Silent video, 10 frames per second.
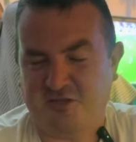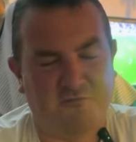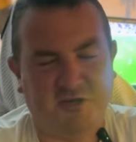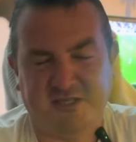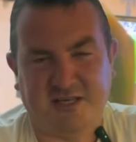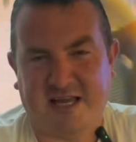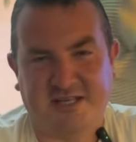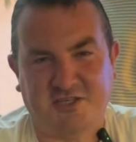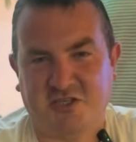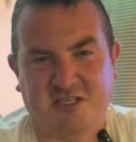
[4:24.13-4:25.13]
reason the
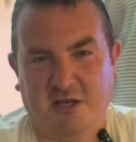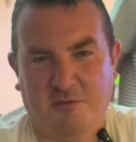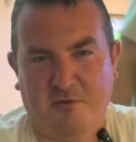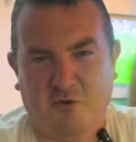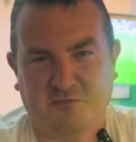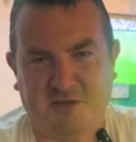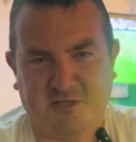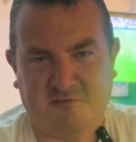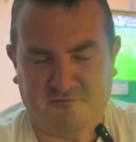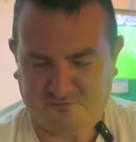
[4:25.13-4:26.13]
cans are just a little bit more
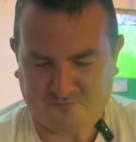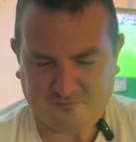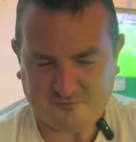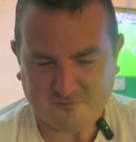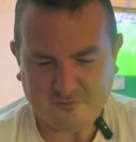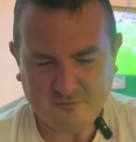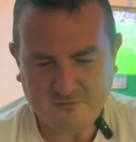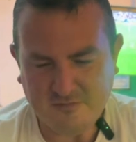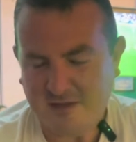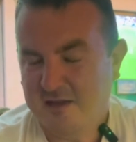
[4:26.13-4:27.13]
expensive.
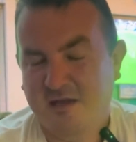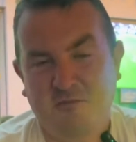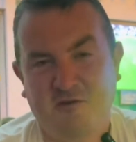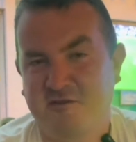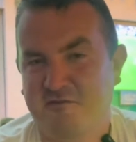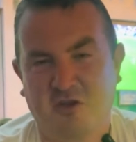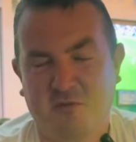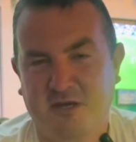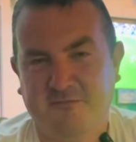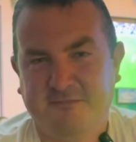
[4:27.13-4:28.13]
But if you ever come
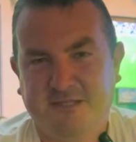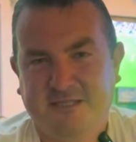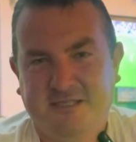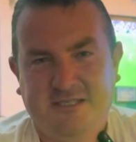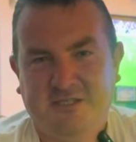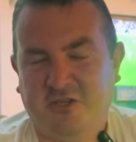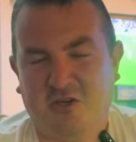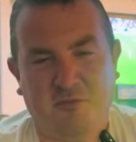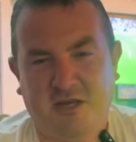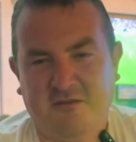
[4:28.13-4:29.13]
here, you've got to
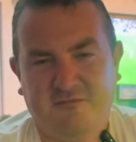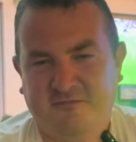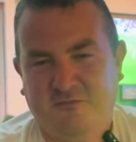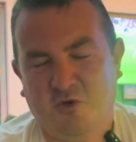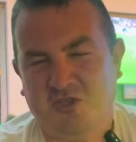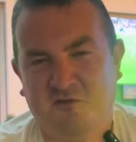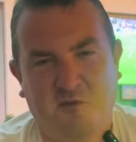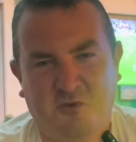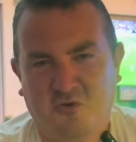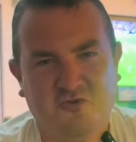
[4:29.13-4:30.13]
come here, watch the
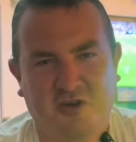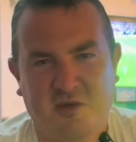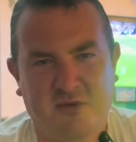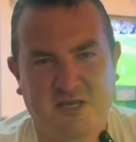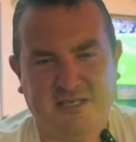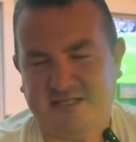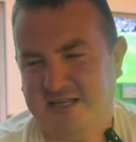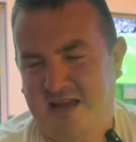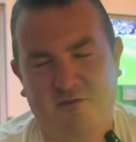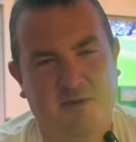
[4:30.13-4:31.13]
football, try the beers,
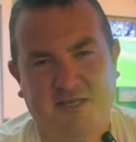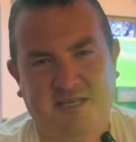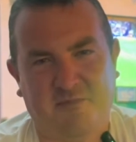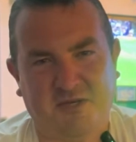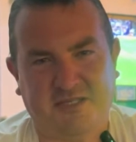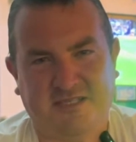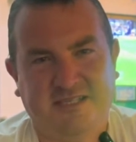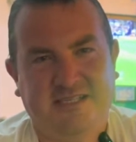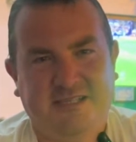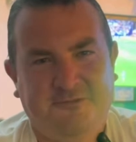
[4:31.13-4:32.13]
have a bit of tapas,
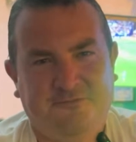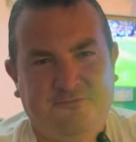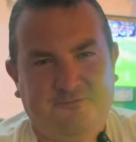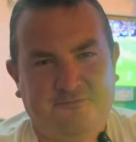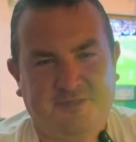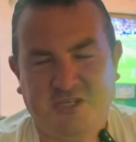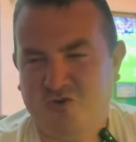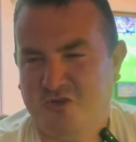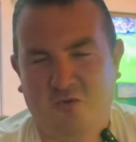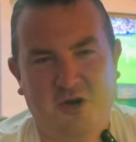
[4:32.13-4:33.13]

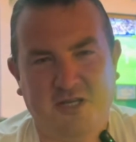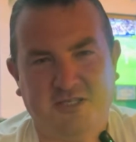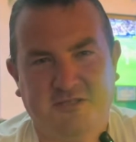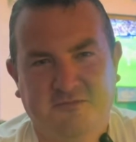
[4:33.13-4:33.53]
enjoy the wines.